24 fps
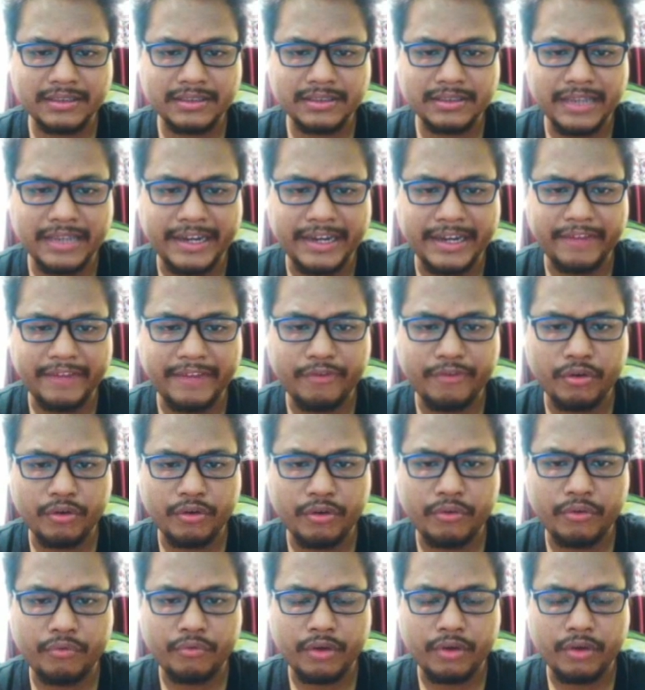
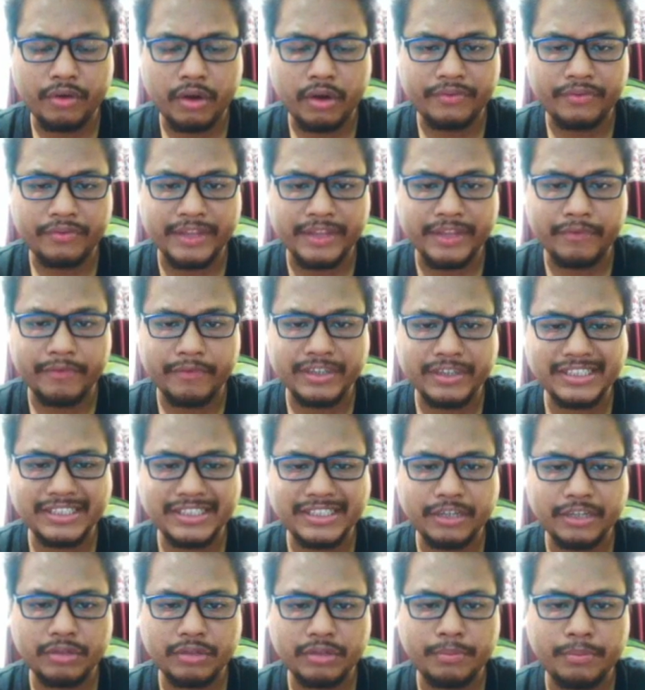84 of them were
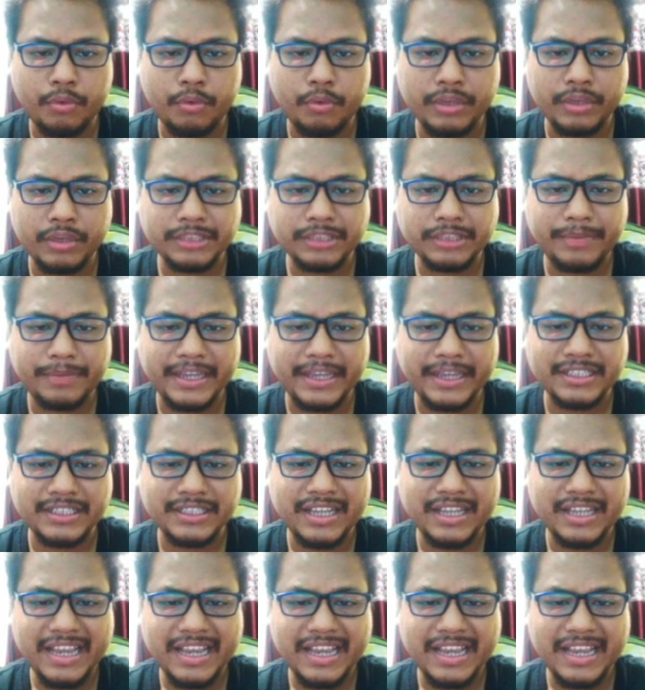sent to the bonus page.